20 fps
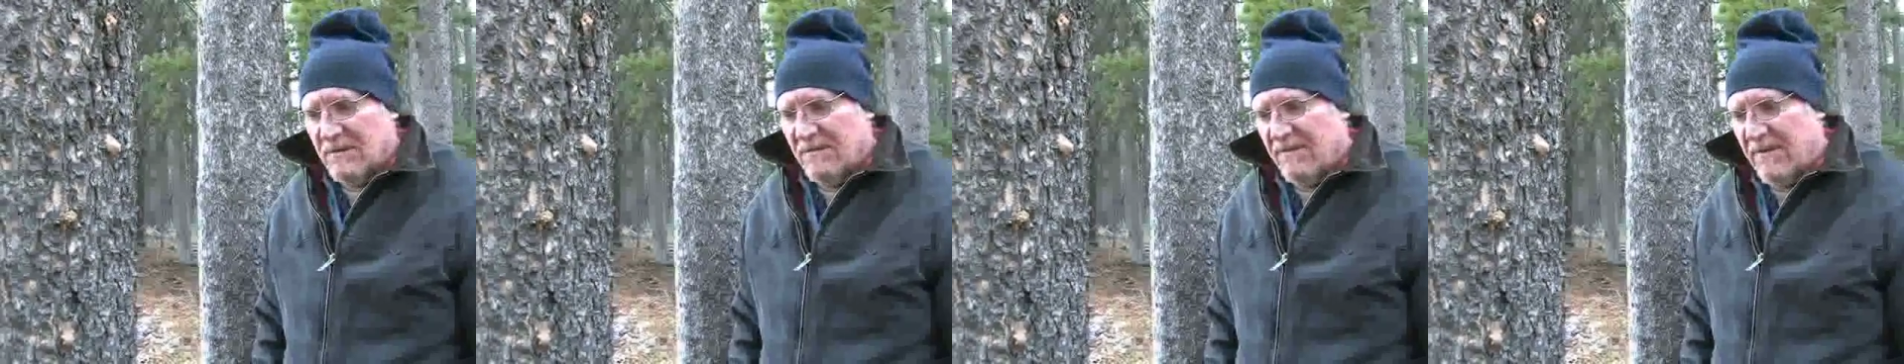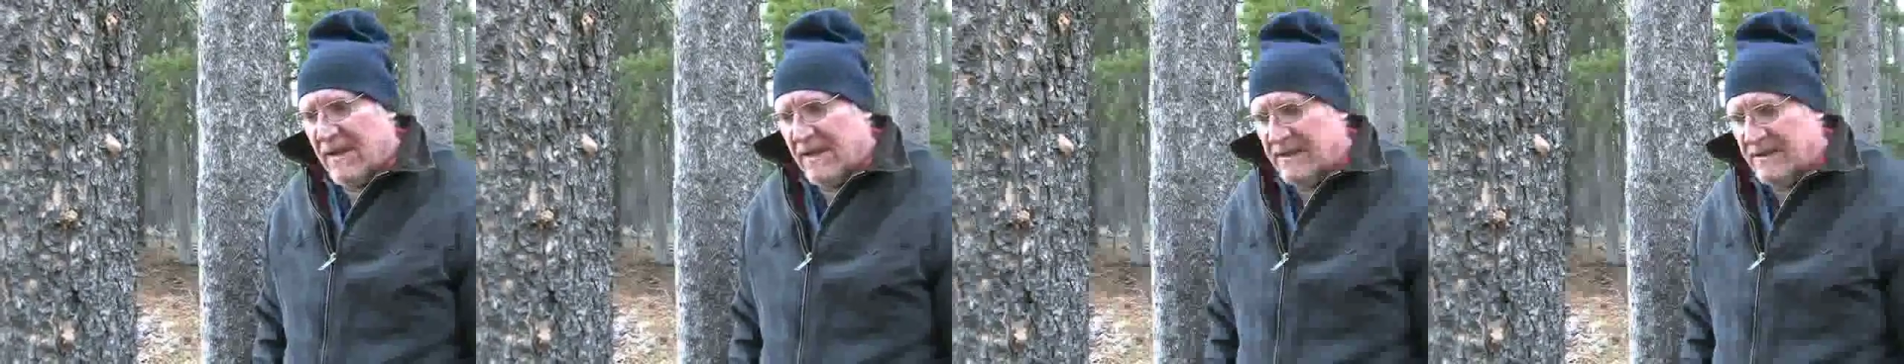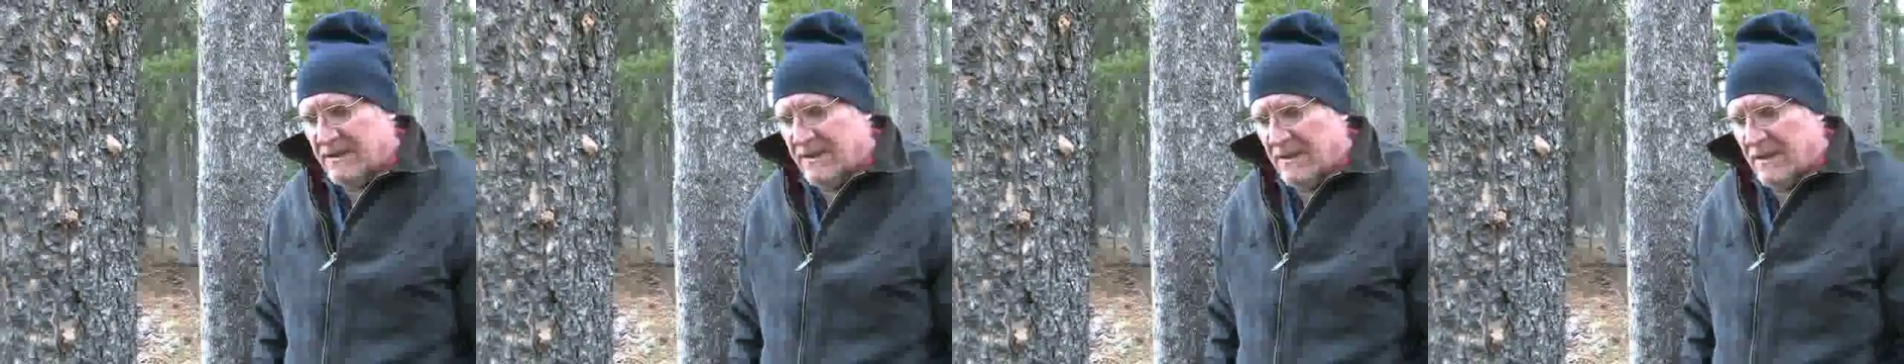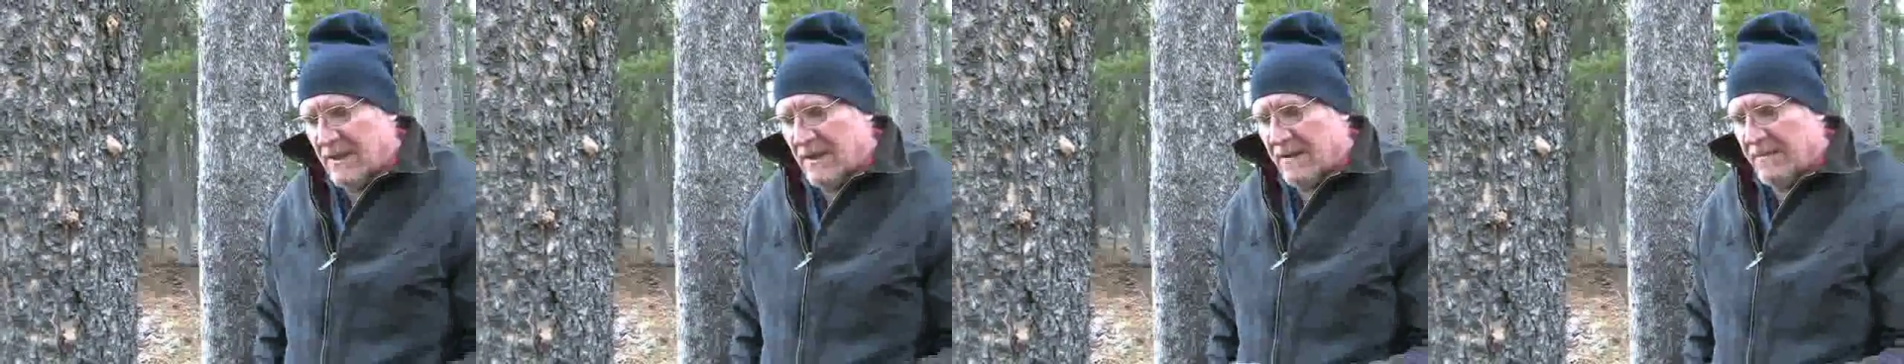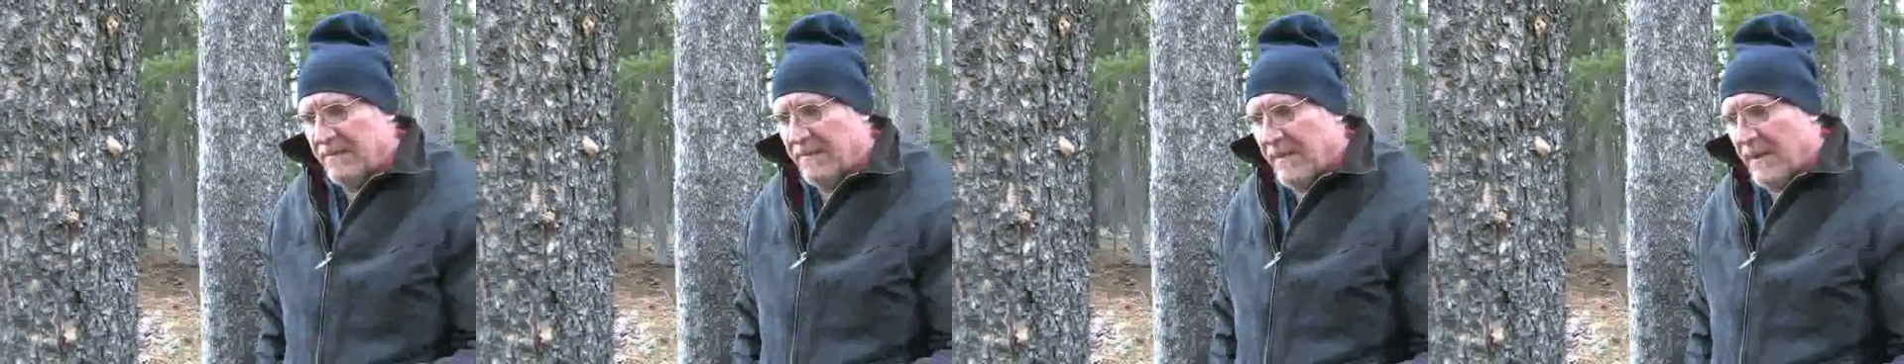infested
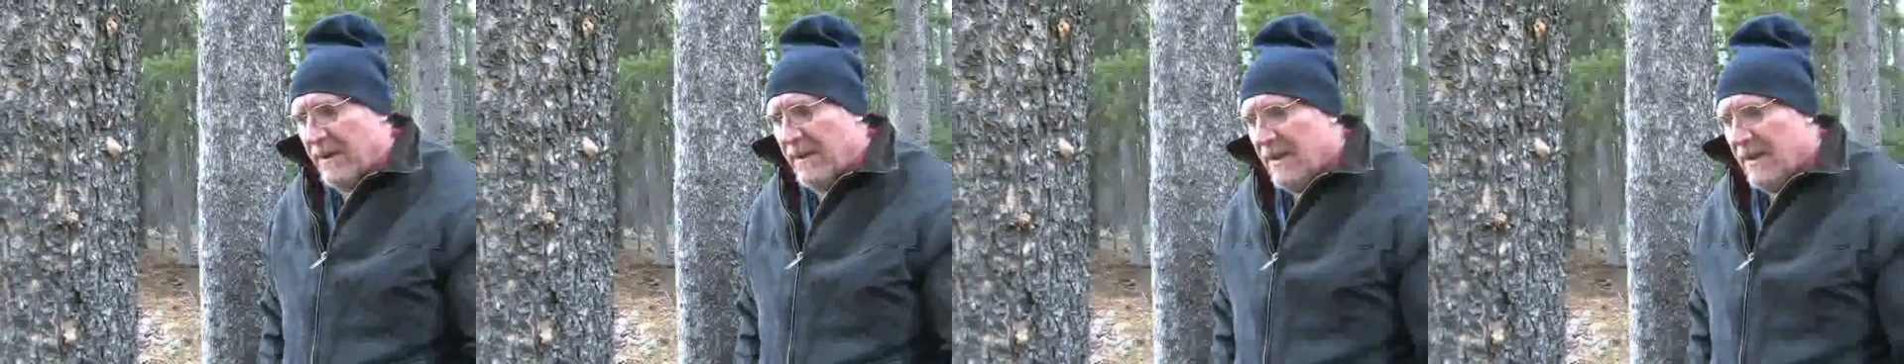in them.